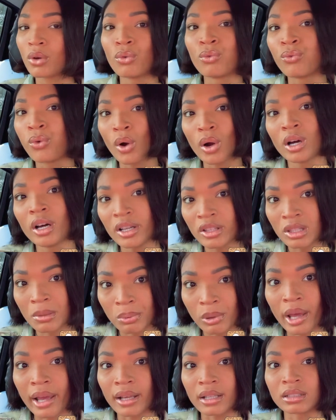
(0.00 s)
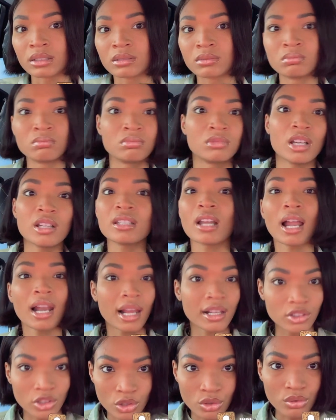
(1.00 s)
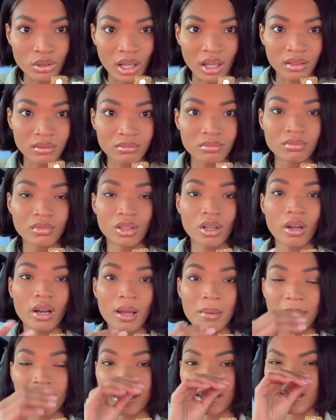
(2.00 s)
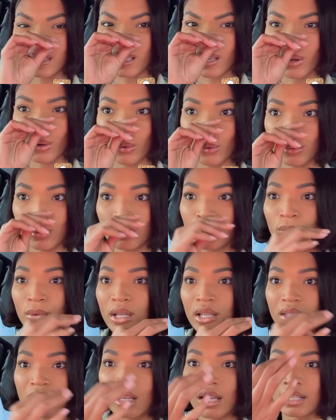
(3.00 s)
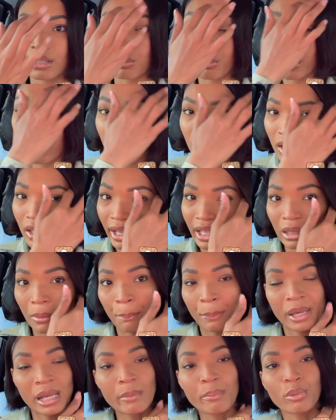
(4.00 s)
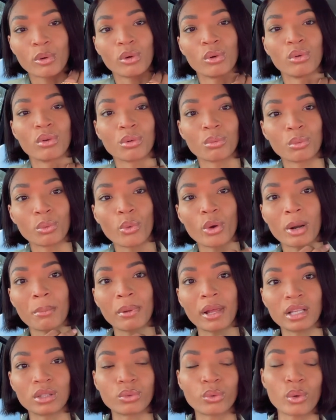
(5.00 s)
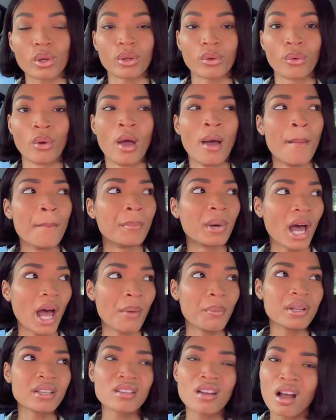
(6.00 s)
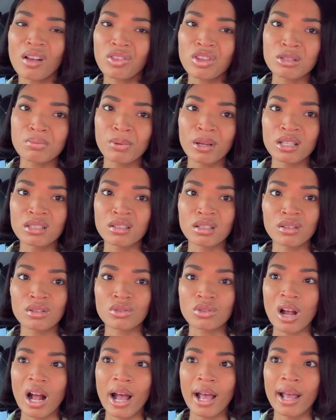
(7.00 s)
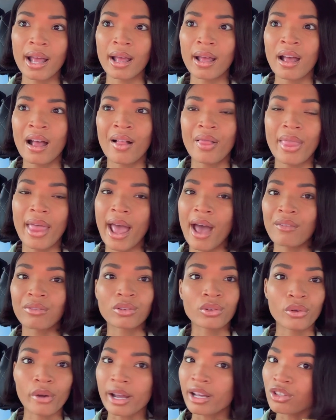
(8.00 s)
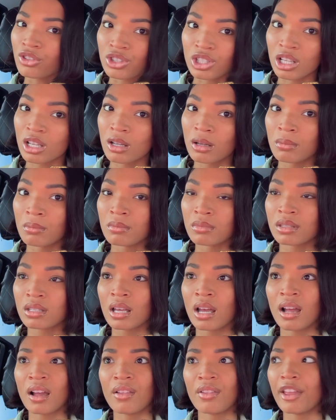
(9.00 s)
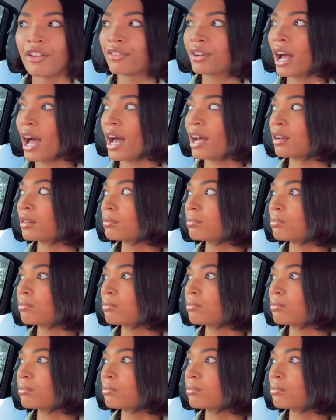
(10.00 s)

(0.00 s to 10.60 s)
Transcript: Fort Hood, the place, did not like the unit. You know what I mean? So you, it's it's really like the people who can ruin a place for you. But I wouldn't knock this place till you try it. They have great gyms. They've got,